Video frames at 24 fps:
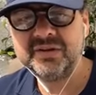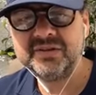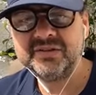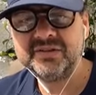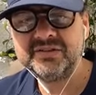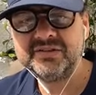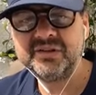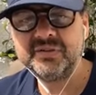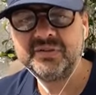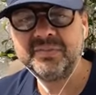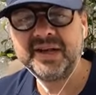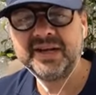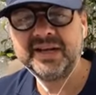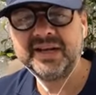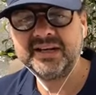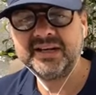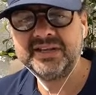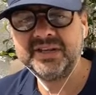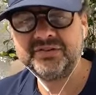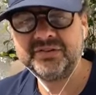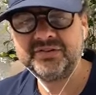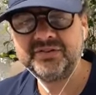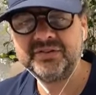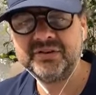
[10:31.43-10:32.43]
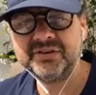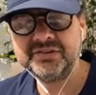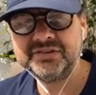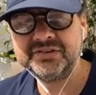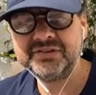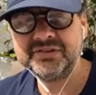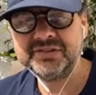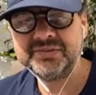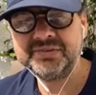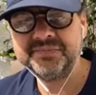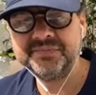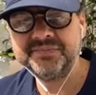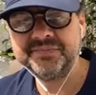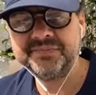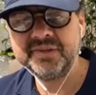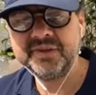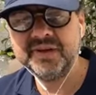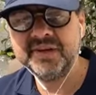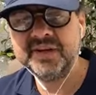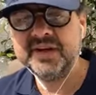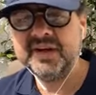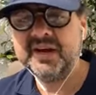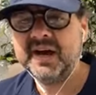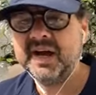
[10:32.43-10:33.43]
to make a difference?
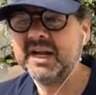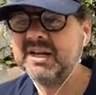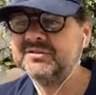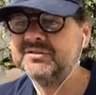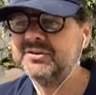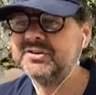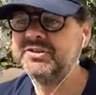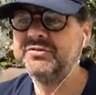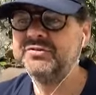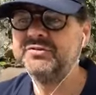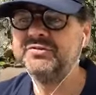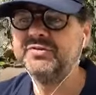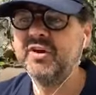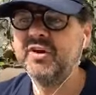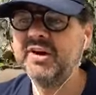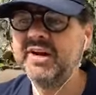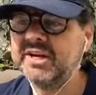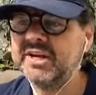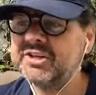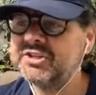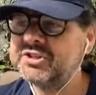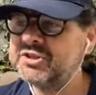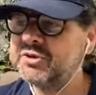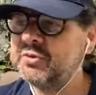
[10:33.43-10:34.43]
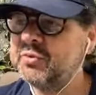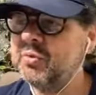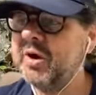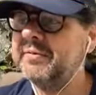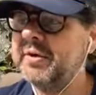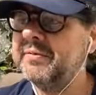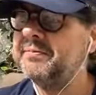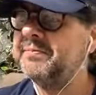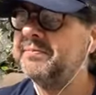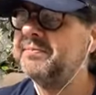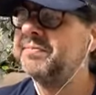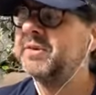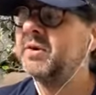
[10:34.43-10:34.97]
And if it's a financial one,